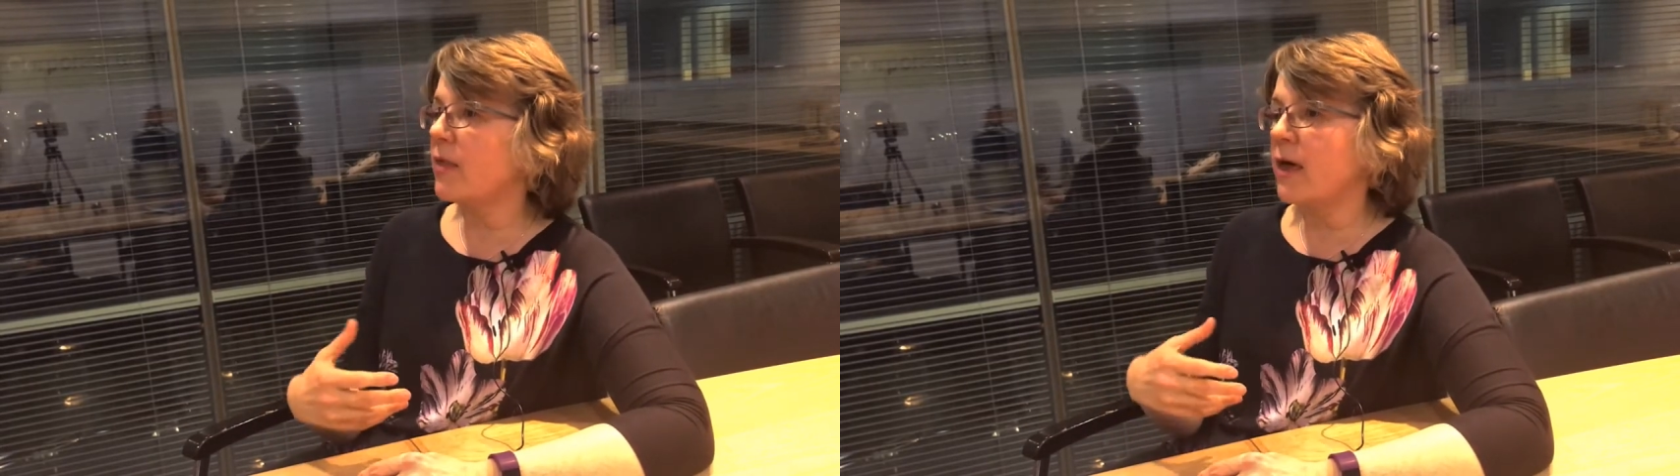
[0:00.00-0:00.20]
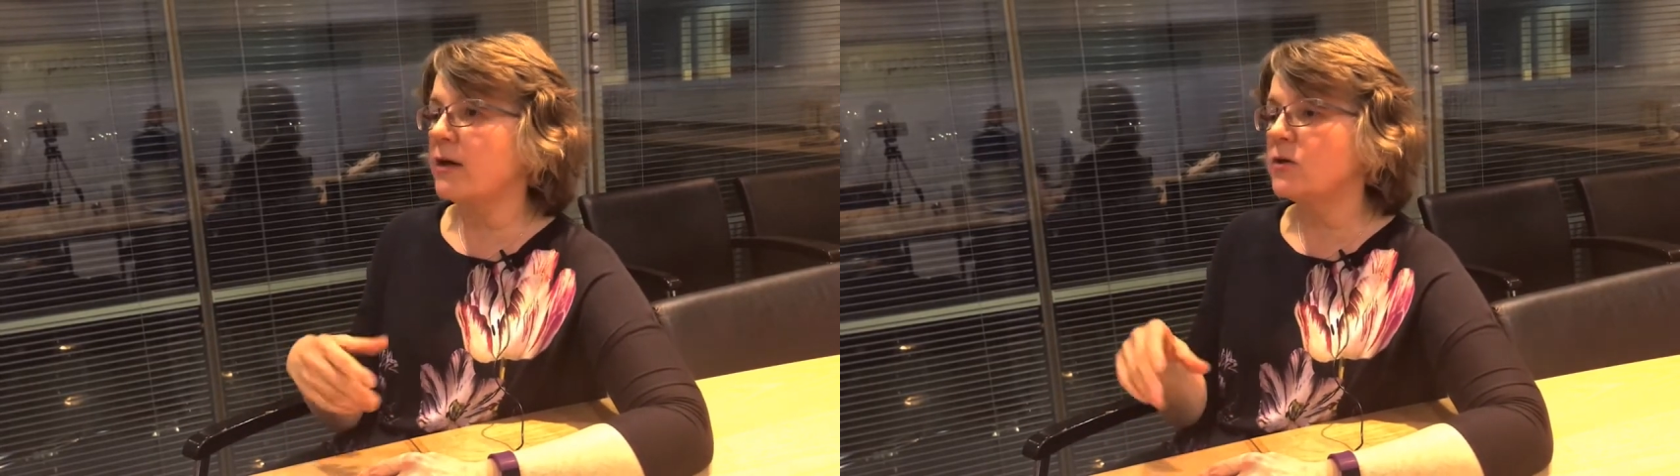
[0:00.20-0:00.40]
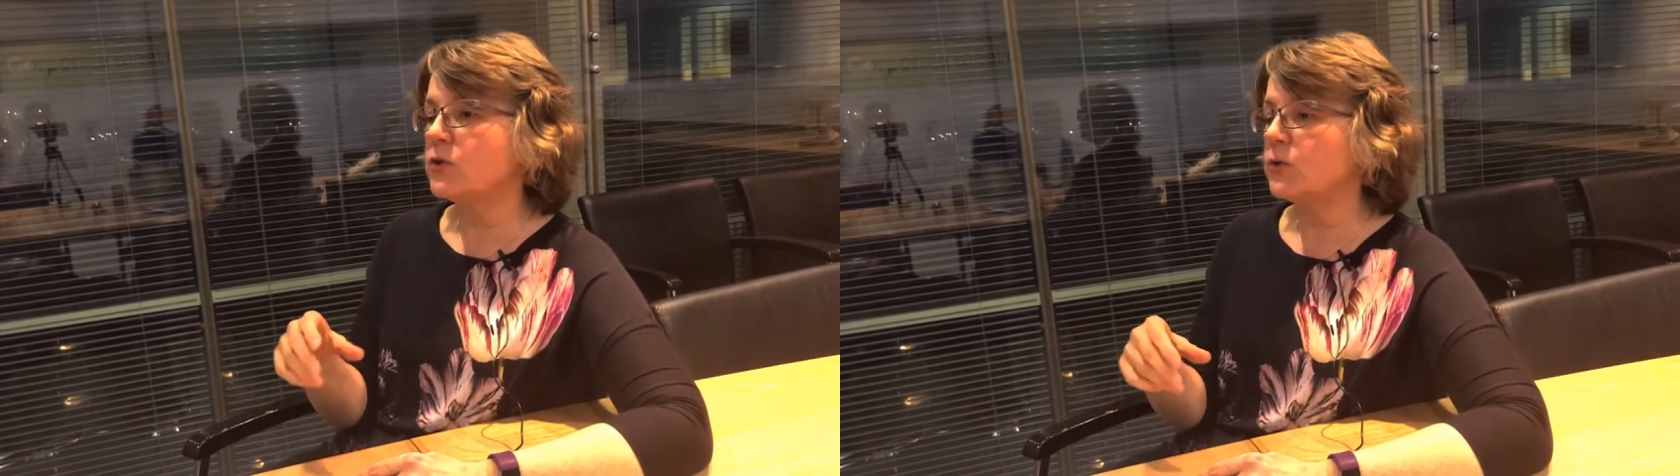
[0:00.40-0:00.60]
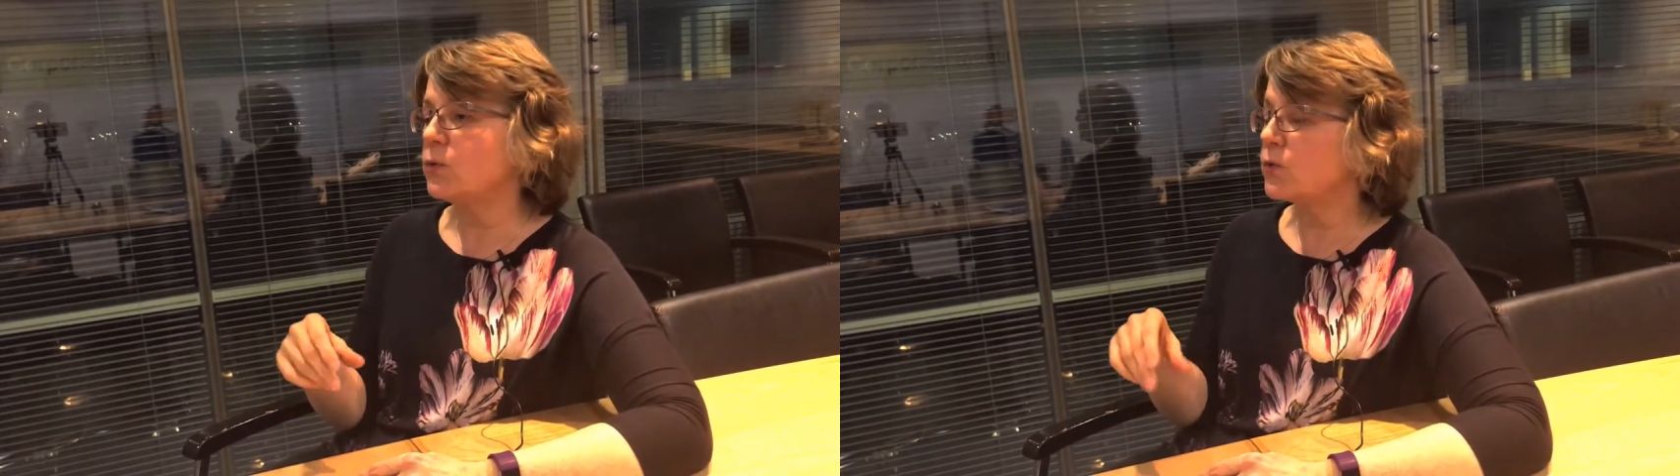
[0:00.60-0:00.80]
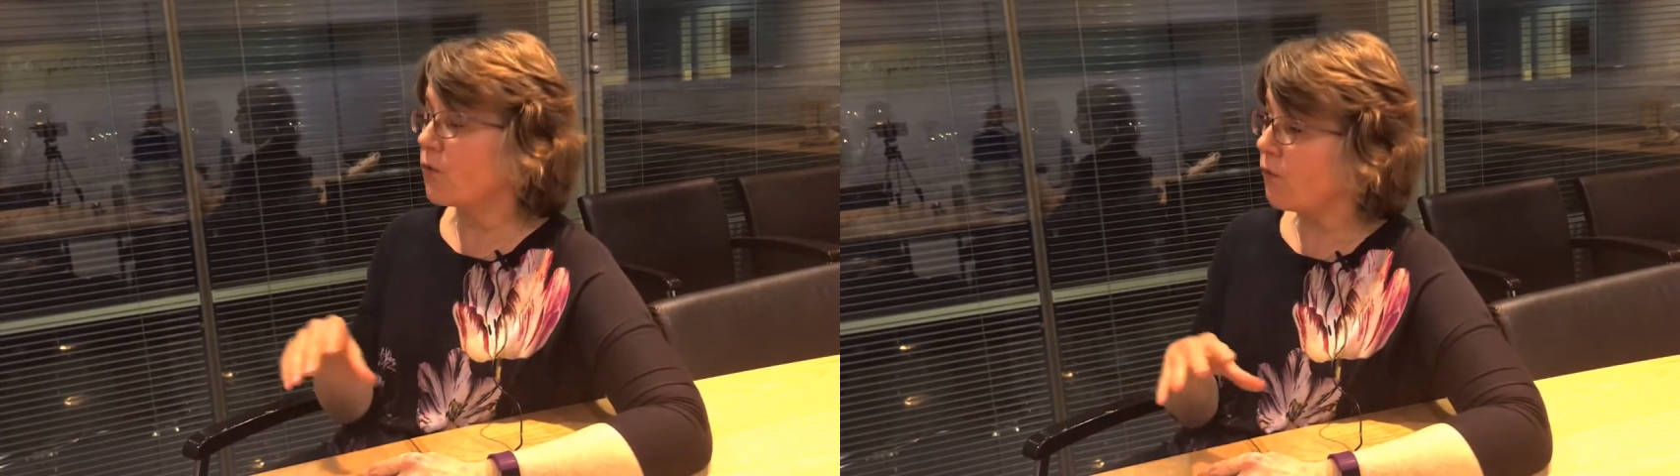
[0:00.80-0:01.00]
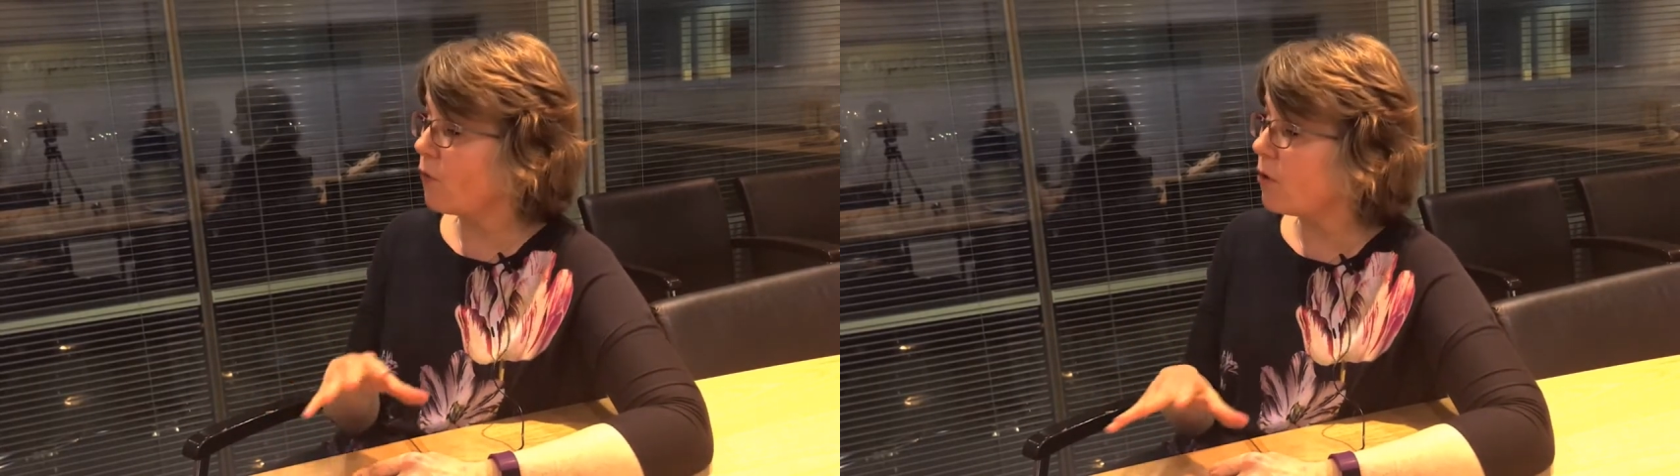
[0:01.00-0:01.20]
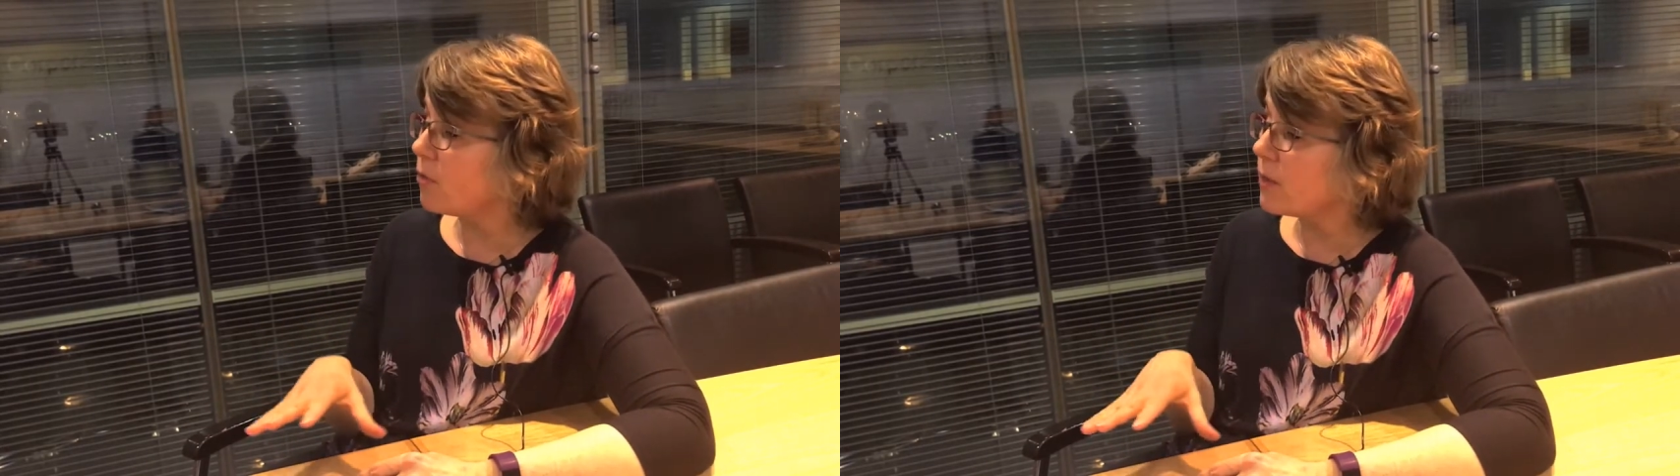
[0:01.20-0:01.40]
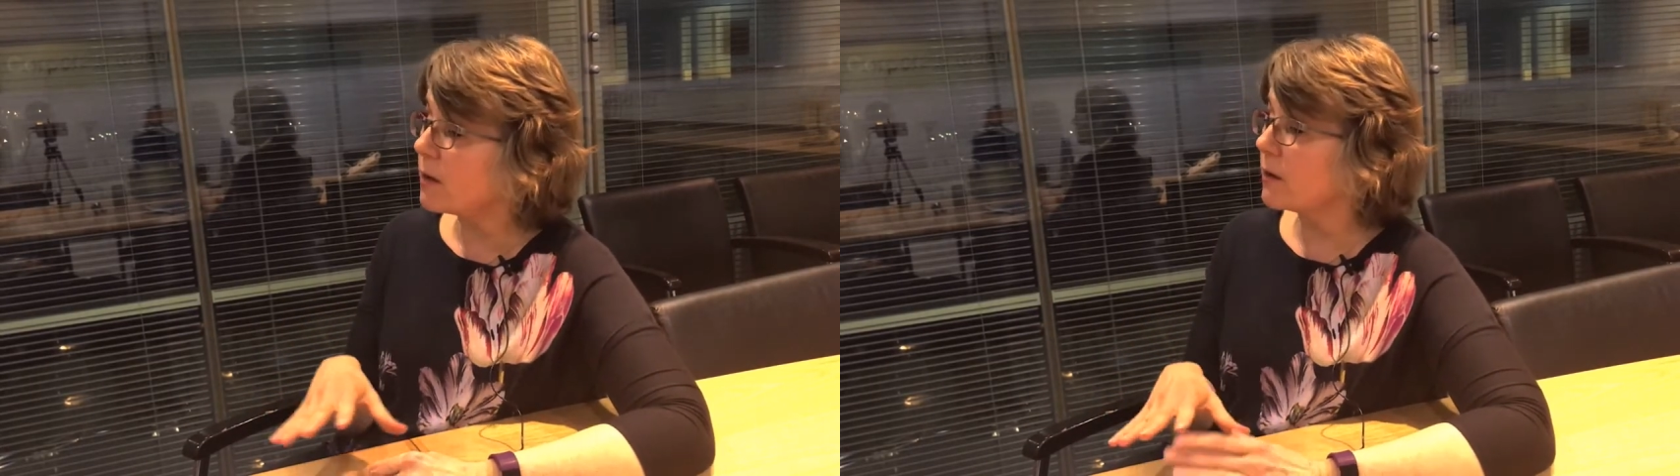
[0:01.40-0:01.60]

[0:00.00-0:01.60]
then to to further